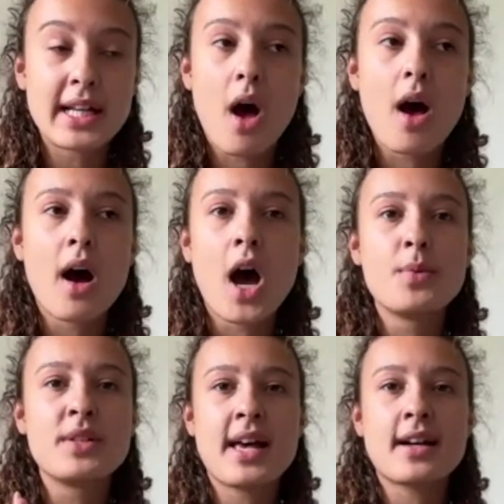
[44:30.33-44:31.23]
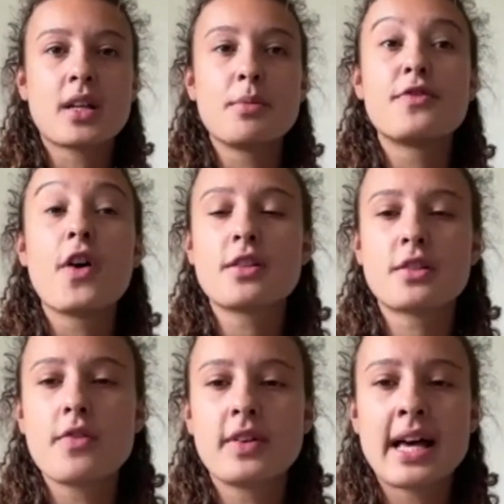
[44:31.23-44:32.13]
And I was there because I was first
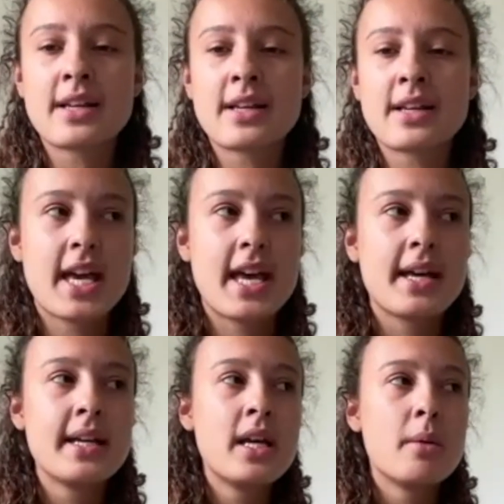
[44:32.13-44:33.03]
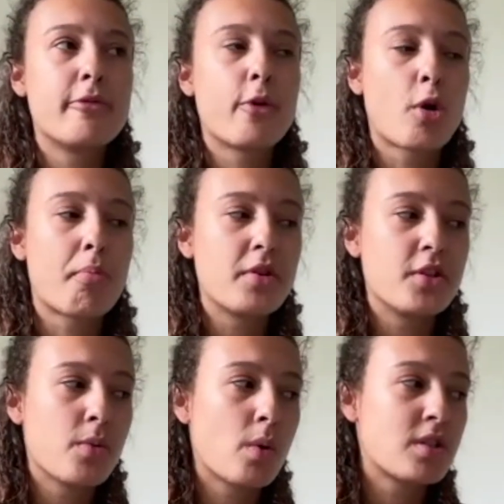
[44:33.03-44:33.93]
cover last year before I got
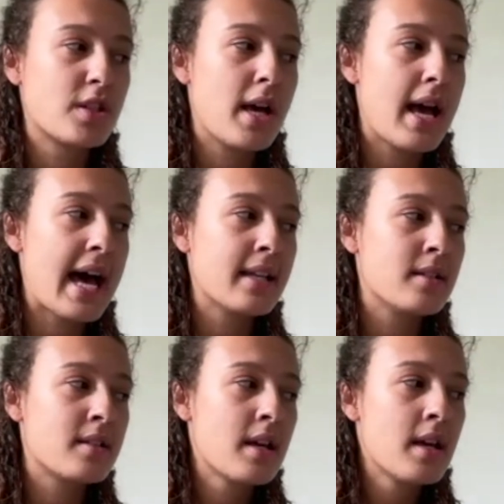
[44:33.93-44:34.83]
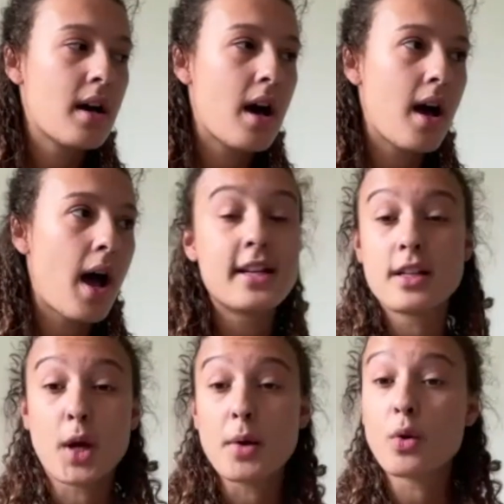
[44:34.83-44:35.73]
promoted to alternate. And I ended
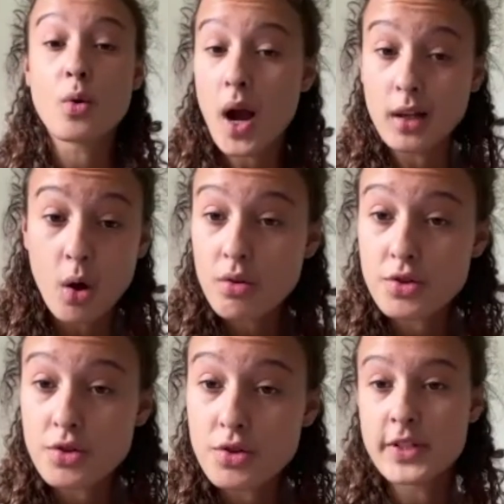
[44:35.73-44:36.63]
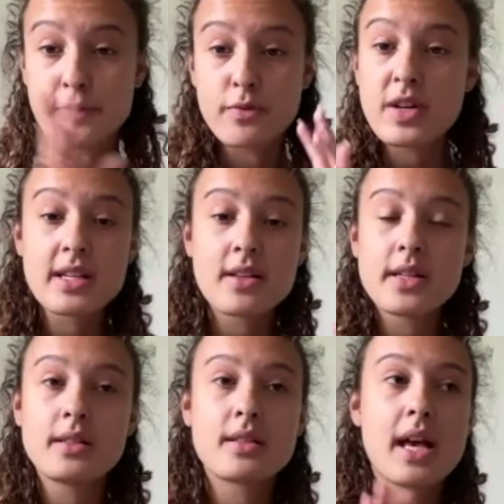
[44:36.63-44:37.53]
up going on quite a lot just for different
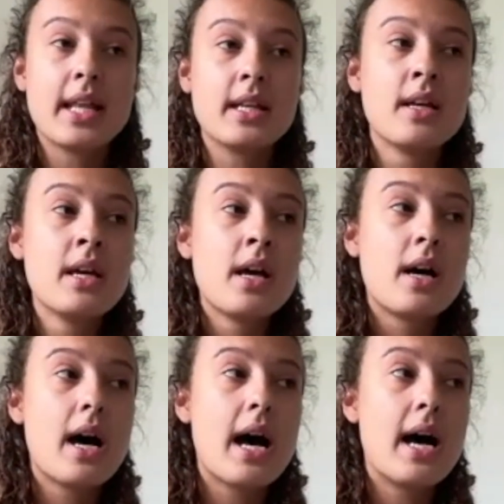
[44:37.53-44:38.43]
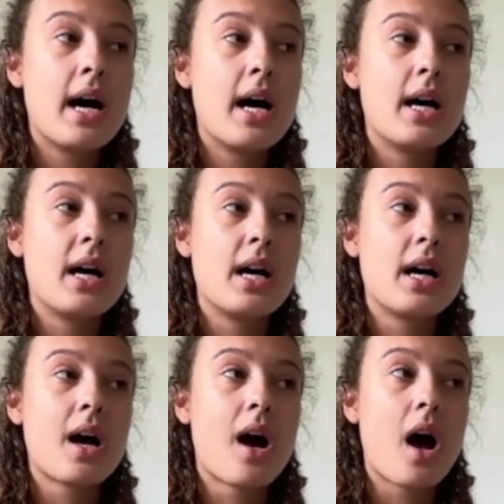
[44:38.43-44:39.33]
reasons. And uh,
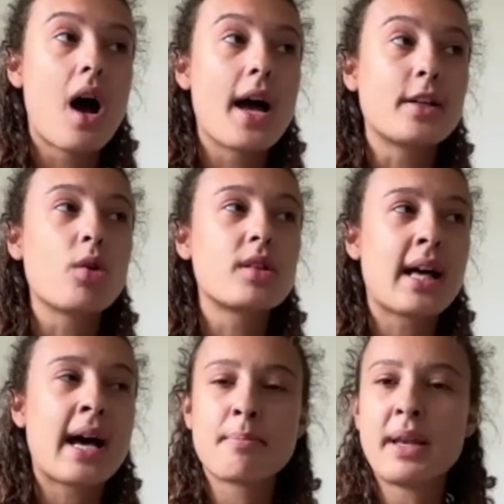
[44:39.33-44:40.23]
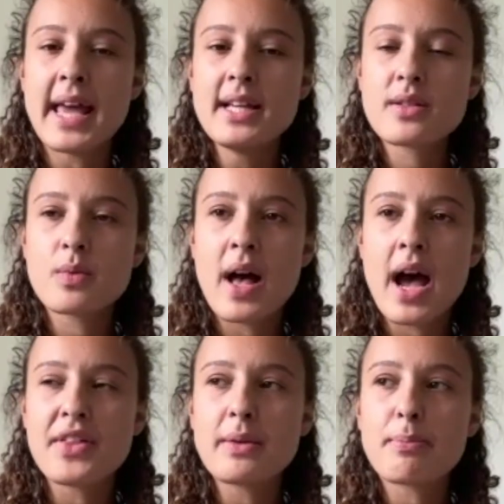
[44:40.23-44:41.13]
I got to that place where
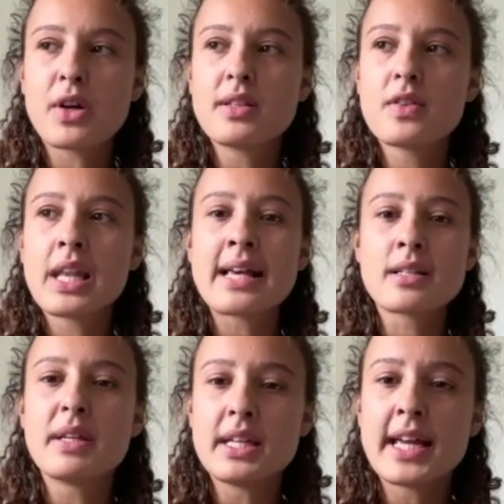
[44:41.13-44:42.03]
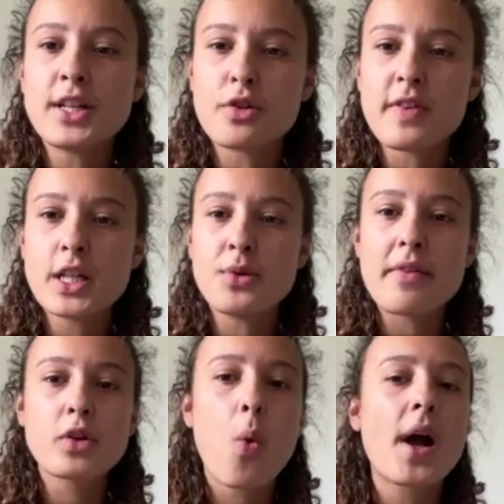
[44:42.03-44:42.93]
I think, because of the last minute nature of it, you
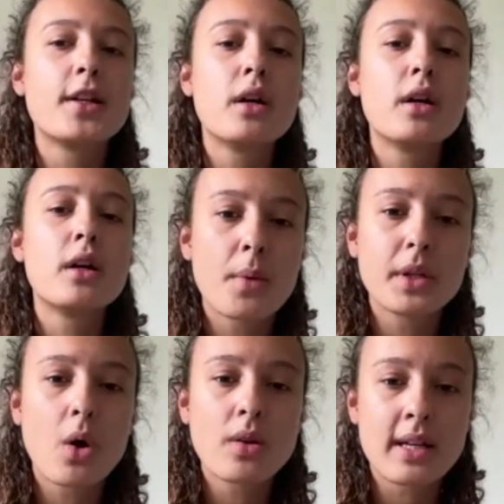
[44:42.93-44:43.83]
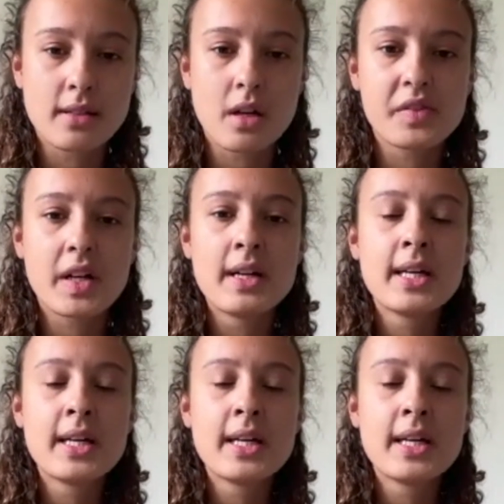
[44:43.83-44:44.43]
never quite know if you're going on as a cover.